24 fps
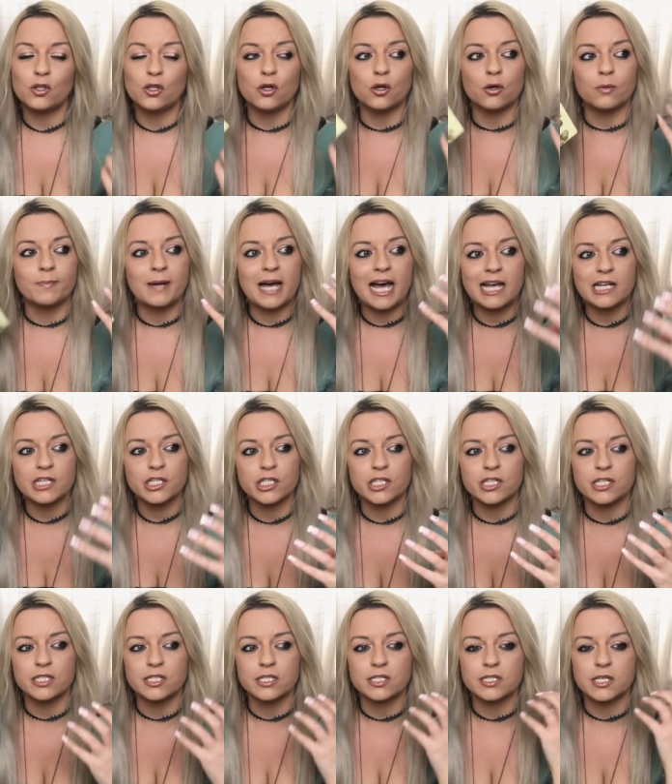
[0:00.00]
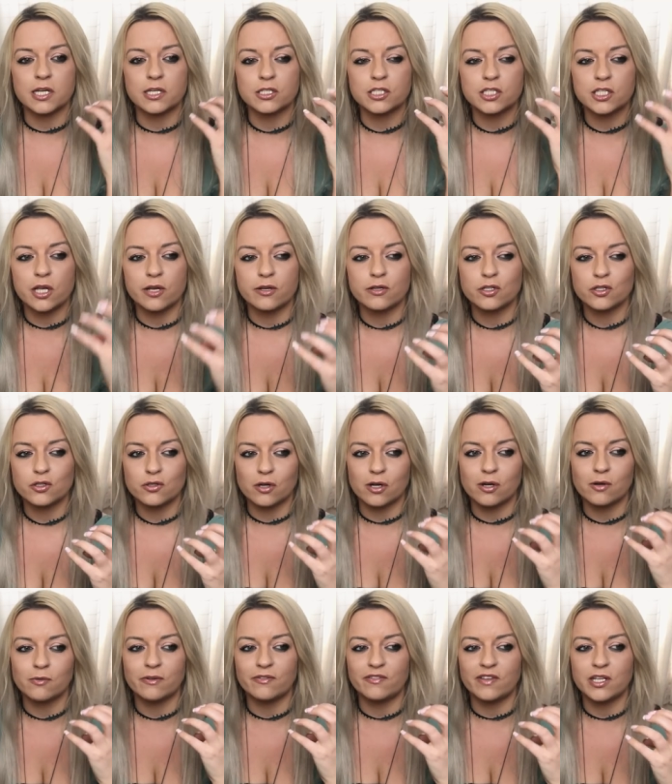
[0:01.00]
your passions are so
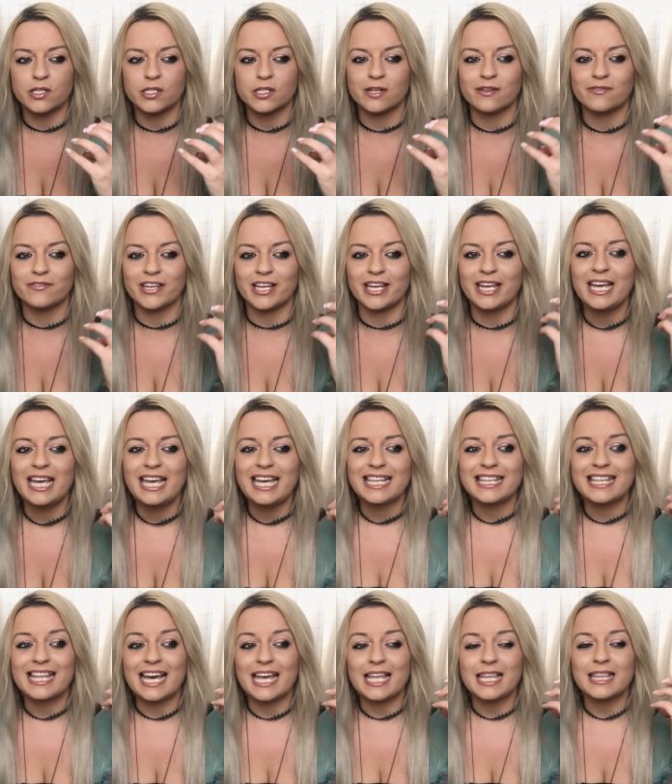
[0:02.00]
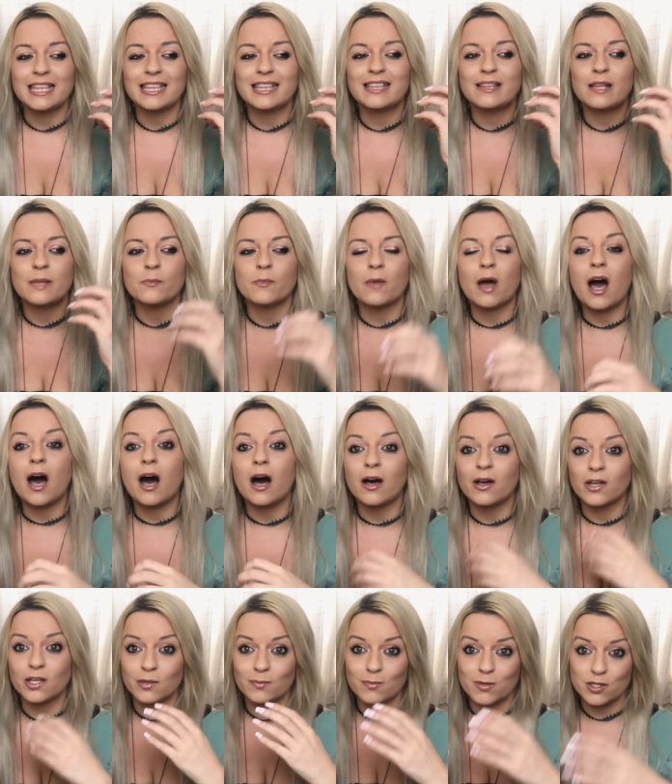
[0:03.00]
strong with each other that
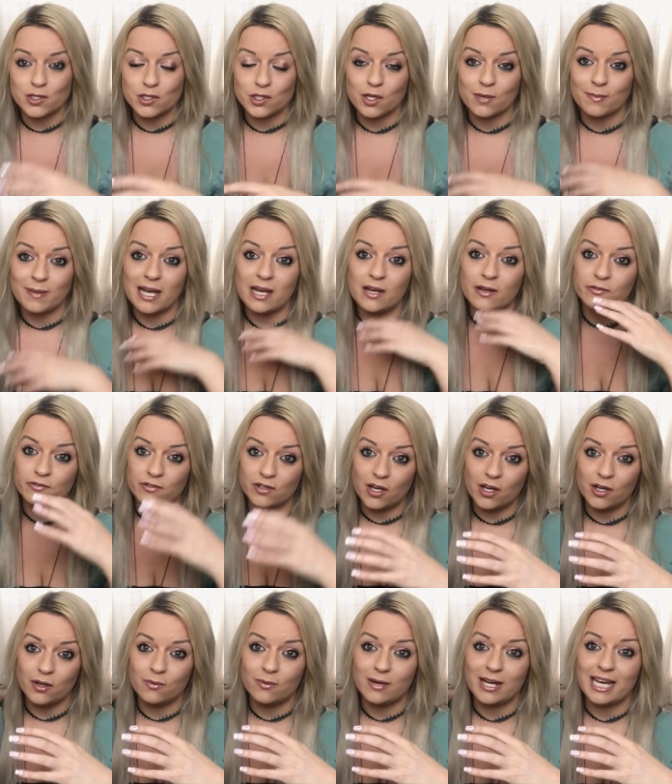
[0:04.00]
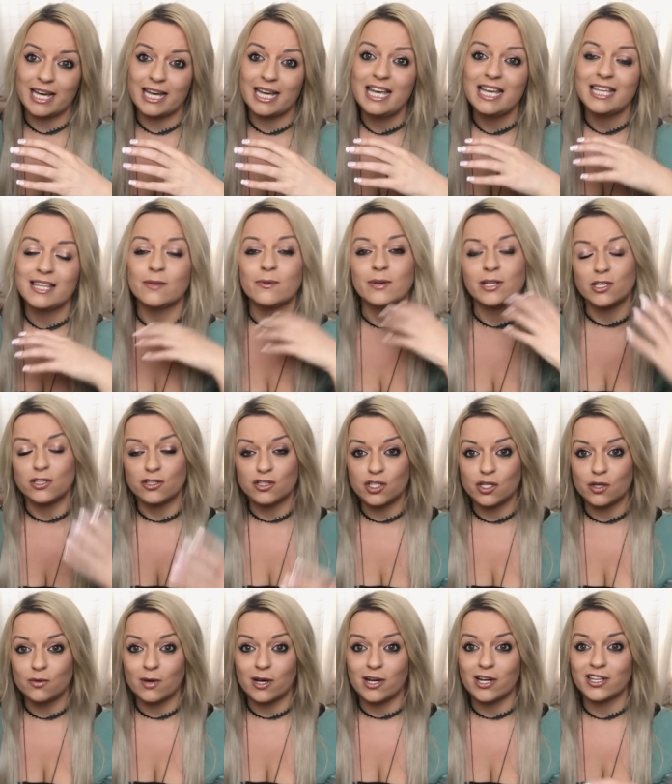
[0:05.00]
arguments come out of nowhere. That when you
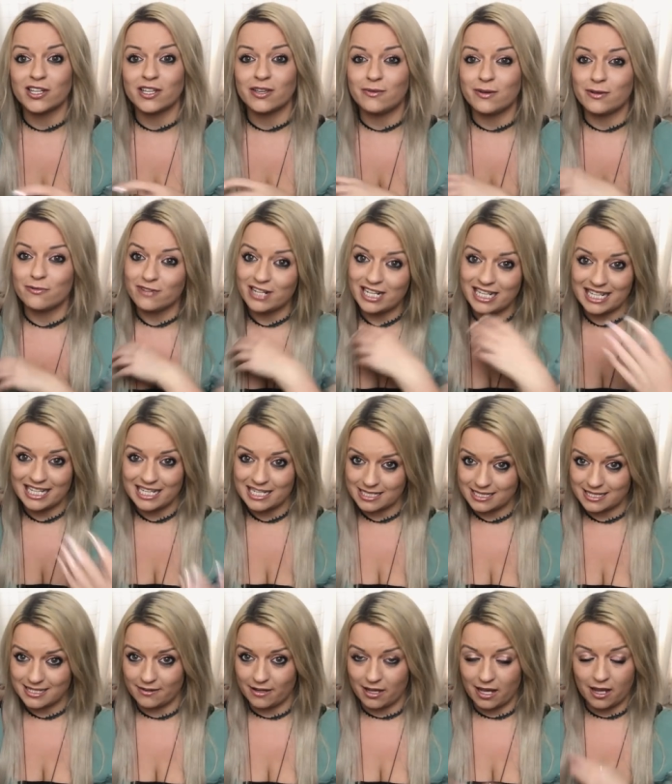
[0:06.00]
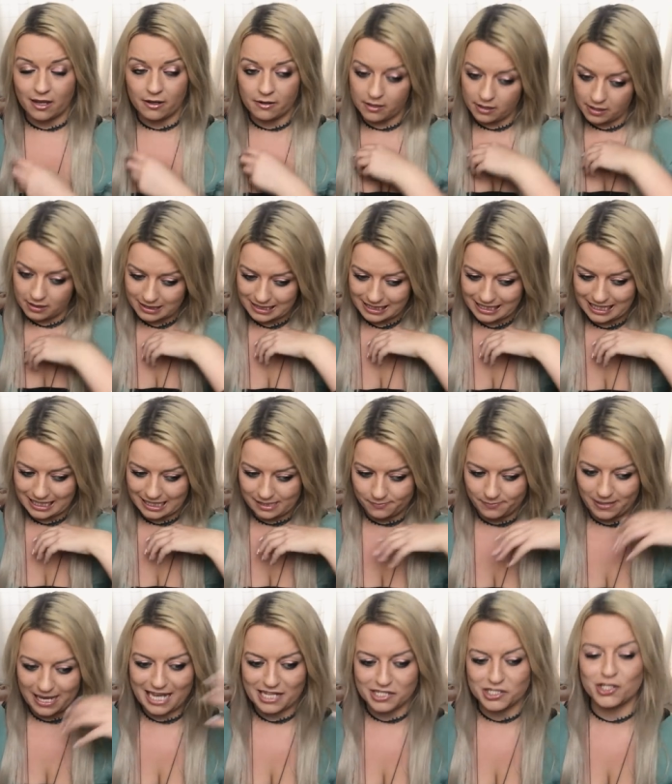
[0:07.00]
do argue, it really is a, a, a
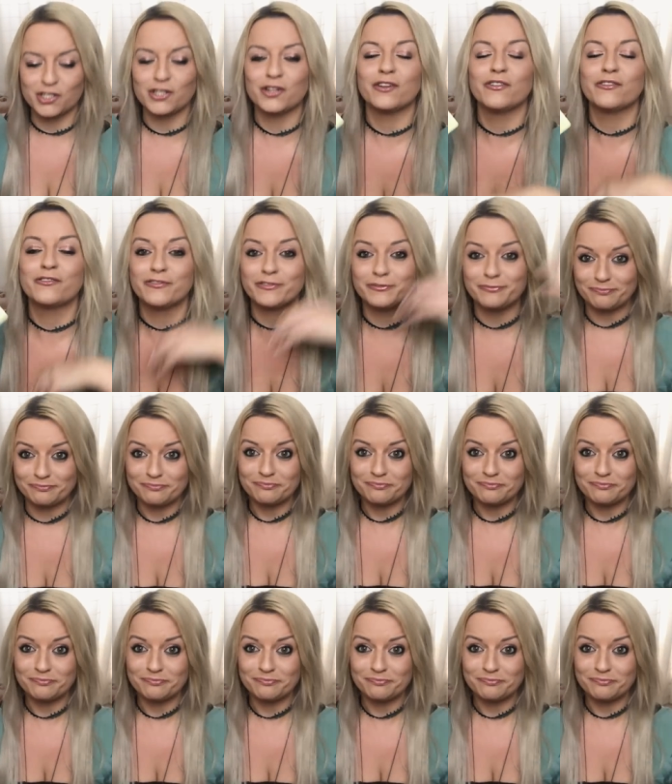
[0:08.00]
passion of,